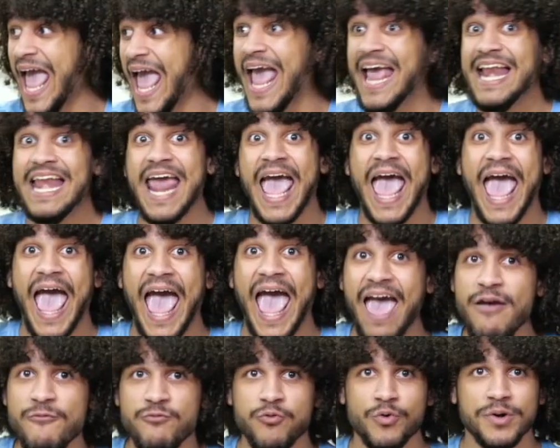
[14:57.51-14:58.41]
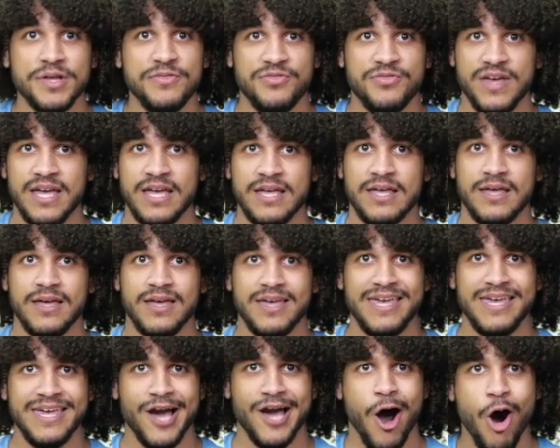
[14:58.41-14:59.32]
and everything
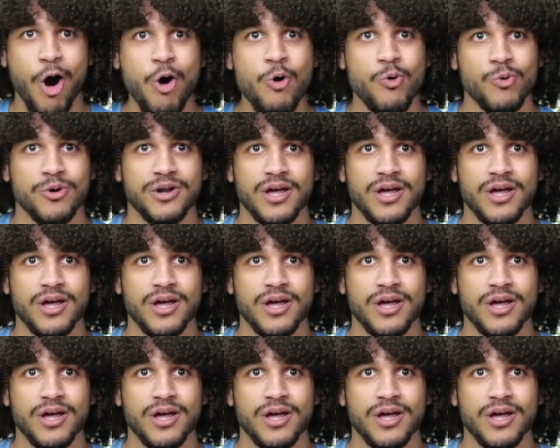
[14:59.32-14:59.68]
he owned.